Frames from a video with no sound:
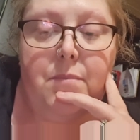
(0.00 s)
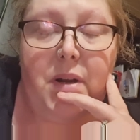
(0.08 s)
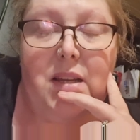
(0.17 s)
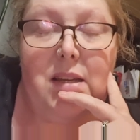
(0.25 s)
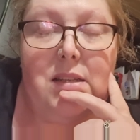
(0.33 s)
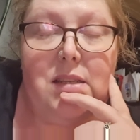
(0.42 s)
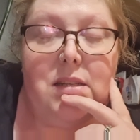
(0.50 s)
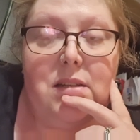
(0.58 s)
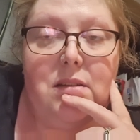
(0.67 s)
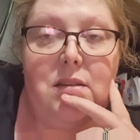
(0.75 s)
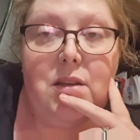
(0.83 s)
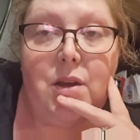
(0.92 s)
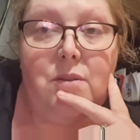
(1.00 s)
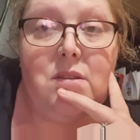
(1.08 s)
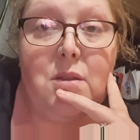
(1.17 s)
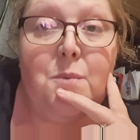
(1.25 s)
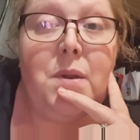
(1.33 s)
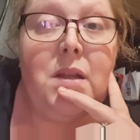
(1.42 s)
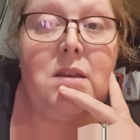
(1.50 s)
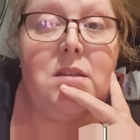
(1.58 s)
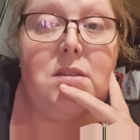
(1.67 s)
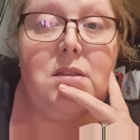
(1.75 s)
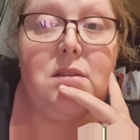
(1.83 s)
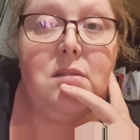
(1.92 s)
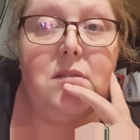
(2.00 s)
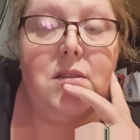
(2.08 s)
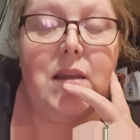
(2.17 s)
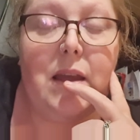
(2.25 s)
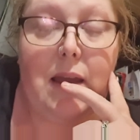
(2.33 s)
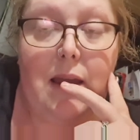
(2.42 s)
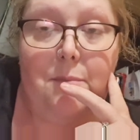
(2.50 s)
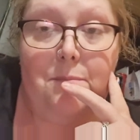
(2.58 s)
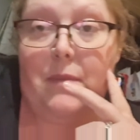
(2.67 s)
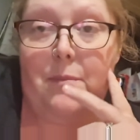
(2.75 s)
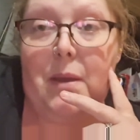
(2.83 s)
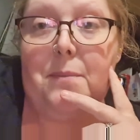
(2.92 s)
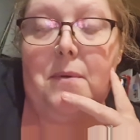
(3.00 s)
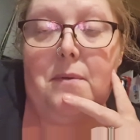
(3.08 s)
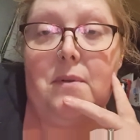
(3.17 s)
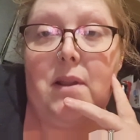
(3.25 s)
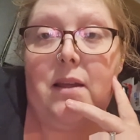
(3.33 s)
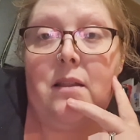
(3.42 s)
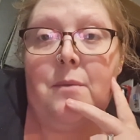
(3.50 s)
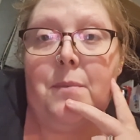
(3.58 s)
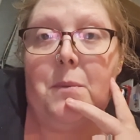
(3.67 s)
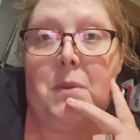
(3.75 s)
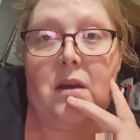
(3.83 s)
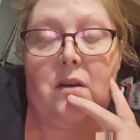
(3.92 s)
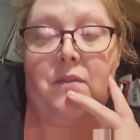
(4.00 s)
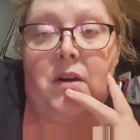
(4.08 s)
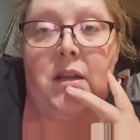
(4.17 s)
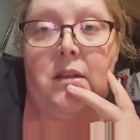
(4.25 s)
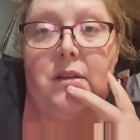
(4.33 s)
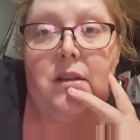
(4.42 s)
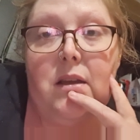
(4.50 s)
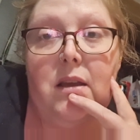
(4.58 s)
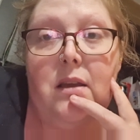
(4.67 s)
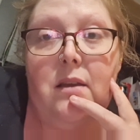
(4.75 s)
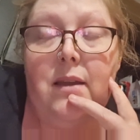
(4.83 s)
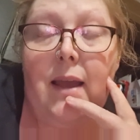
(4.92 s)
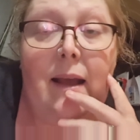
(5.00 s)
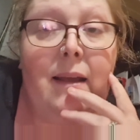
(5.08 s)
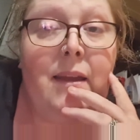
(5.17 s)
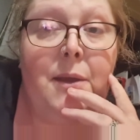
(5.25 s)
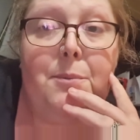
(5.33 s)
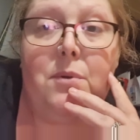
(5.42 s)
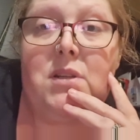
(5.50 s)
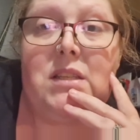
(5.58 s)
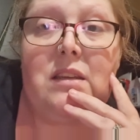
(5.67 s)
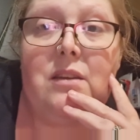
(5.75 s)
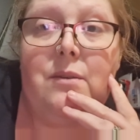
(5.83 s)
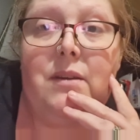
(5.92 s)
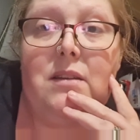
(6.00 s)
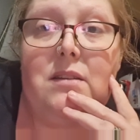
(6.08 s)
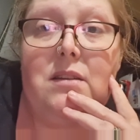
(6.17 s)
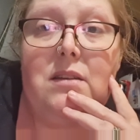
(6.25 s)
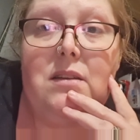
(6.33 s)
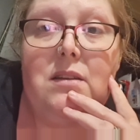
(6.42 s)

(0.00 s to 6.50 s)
Please go to the police. They can, people like the people that are violent can get prosecuted.